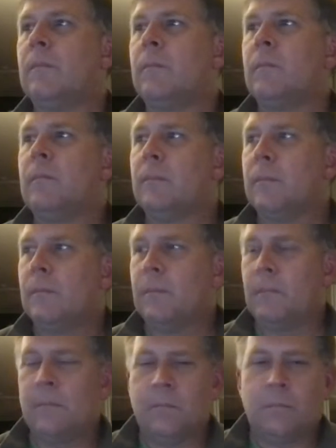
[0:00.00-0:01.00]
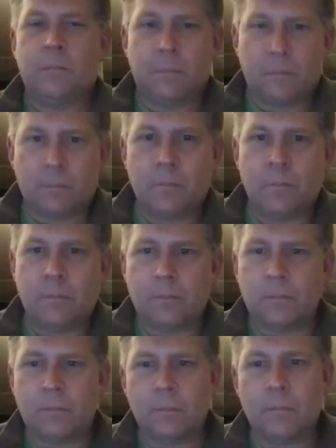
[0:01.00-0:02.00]
So now you've got a
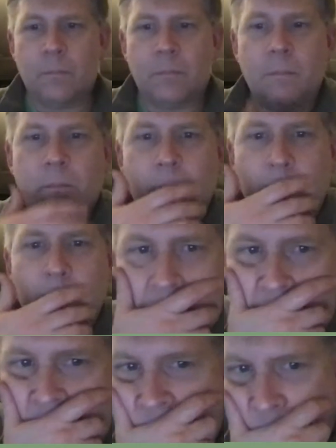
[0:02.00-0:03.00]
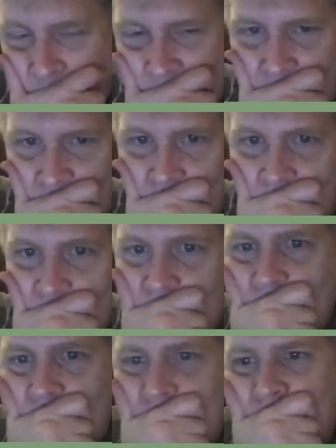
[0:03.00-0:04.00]
5-year-old that's being threatened by his uncle,